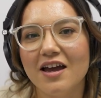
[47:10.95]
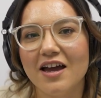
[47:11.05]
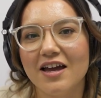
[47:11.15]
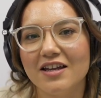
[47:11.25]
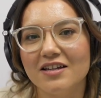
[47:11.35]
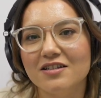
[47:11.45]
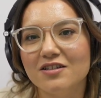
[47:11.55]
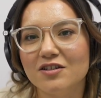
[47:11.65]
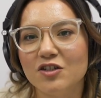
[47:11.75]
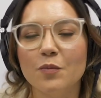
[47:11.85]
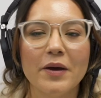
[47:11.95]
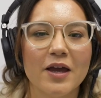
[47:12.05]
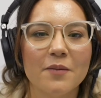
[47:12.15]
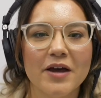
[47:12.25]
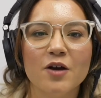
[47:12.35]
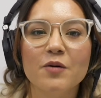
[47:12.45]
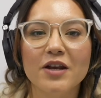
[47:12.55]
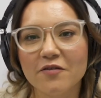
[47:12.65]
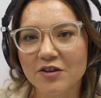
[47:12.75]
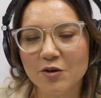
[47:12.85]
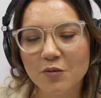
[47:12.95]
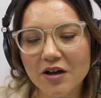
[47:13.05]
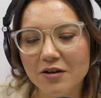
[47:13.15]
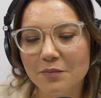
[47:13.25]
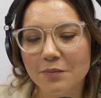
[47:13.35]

and you'll pay it back whenever you want.